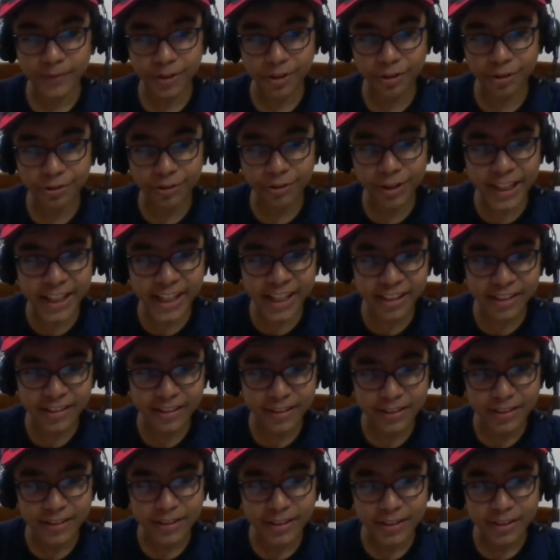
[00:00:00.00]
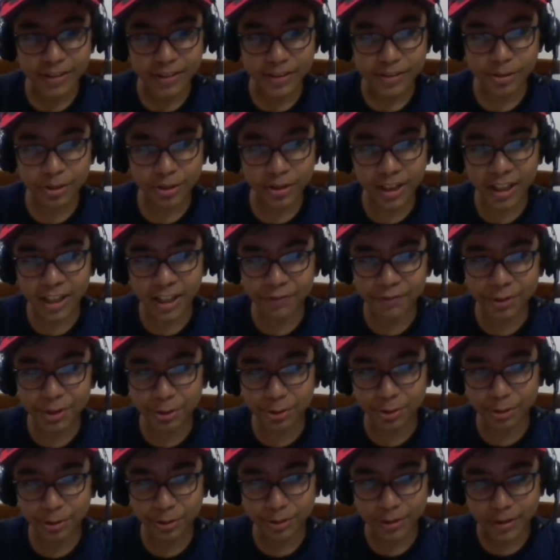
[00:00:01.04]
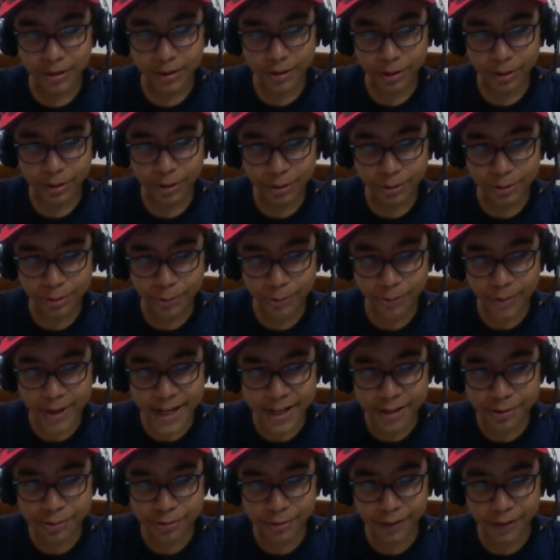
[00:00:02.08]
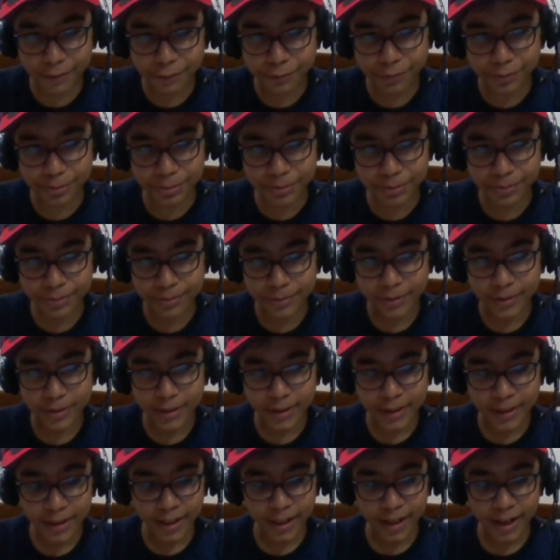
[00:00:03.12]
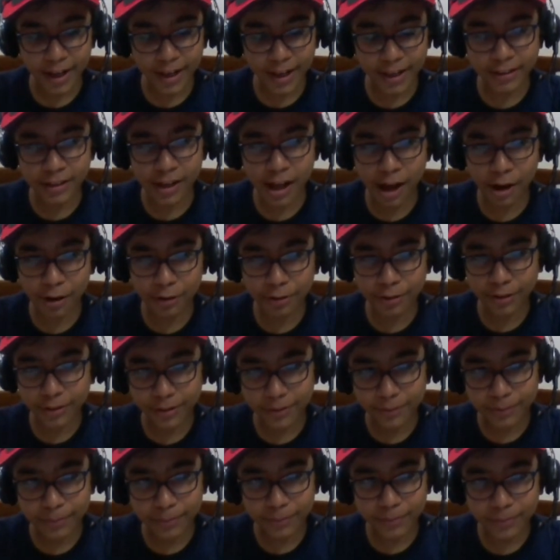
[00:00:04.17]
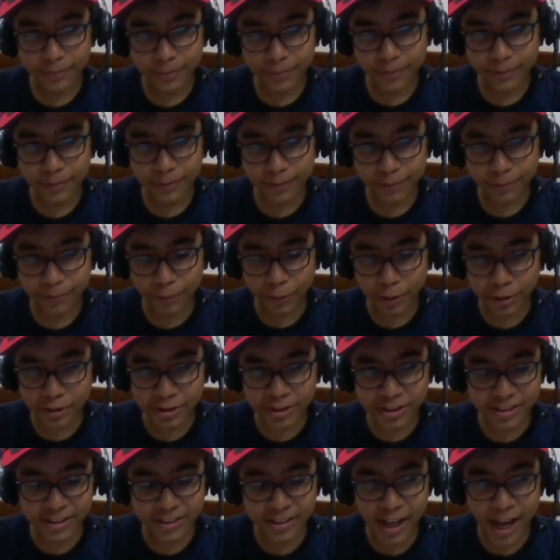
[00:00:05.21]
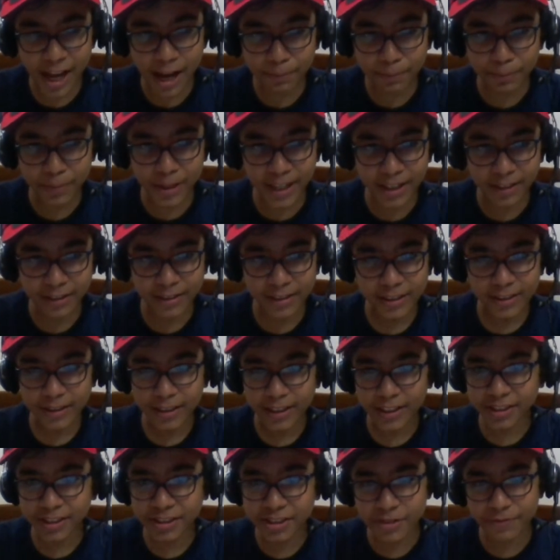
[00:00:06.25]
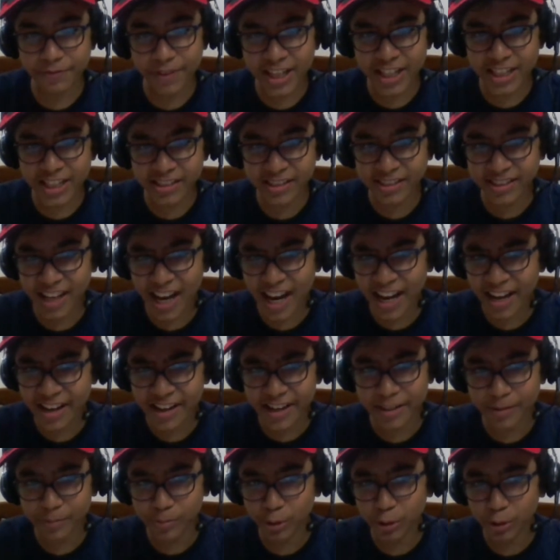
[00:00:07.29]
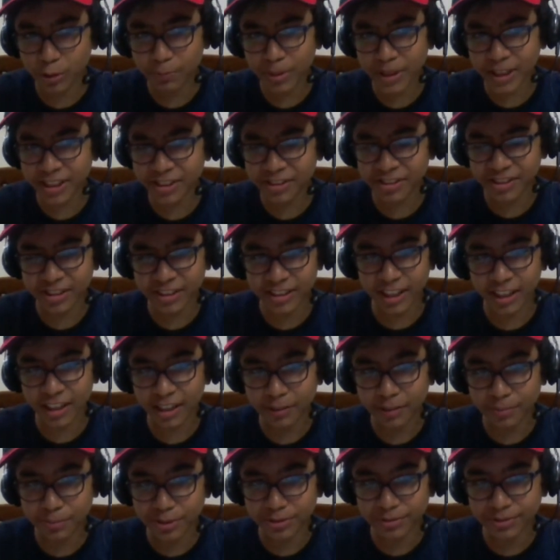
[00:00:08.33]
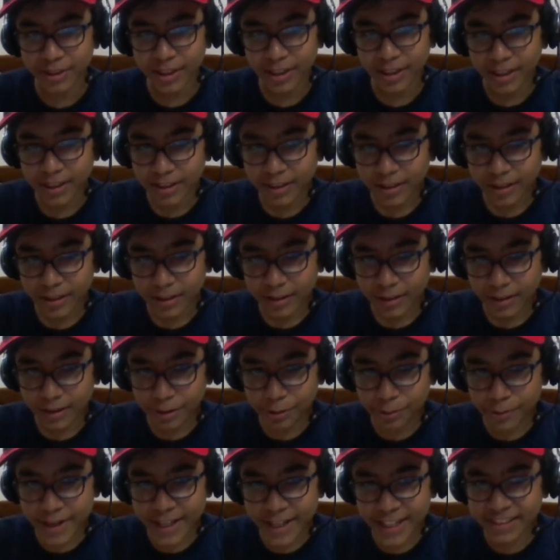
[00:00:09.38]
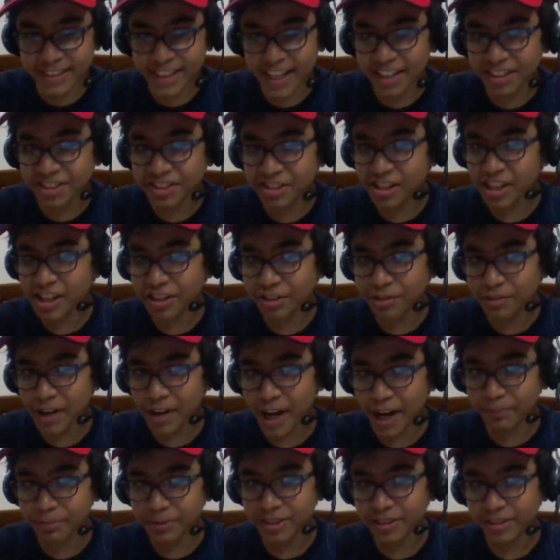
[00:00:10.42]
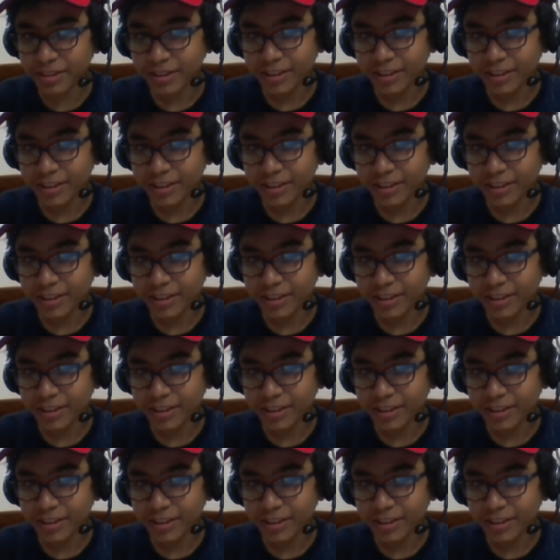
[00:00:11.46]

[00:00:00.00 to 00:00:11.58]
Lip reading: Ready? So here we go. Queen to f2, and now what's happening? It's a very silent move, but it's a killer move. The queen is actually trapped.